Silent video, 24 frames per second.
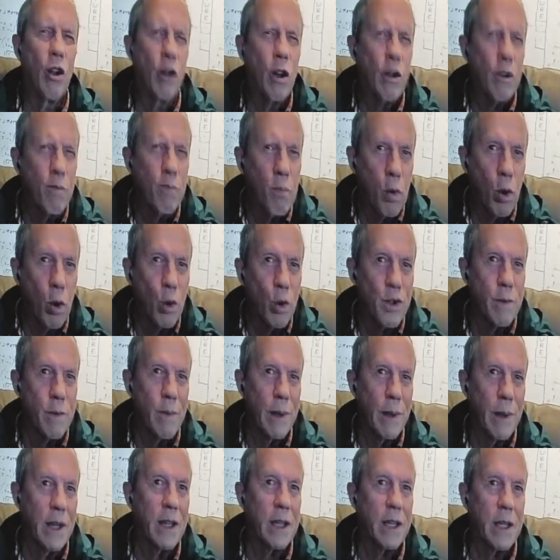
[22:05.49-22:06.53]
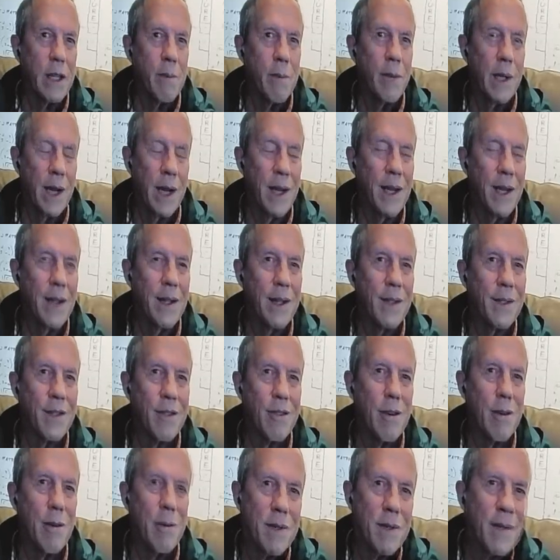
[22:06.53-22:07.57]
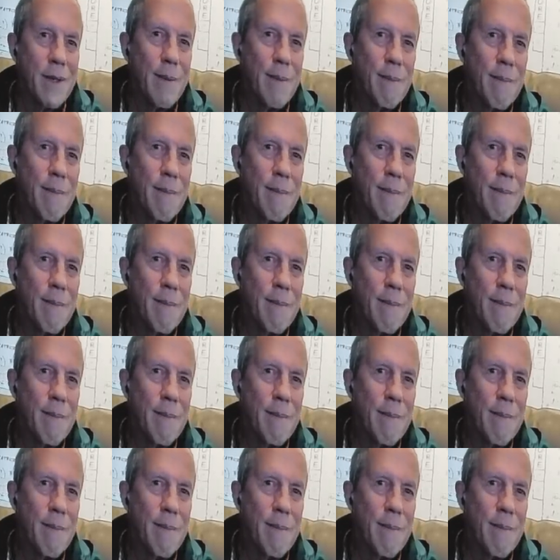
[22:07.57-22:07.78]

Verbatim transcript: of plausibility behind their scripts.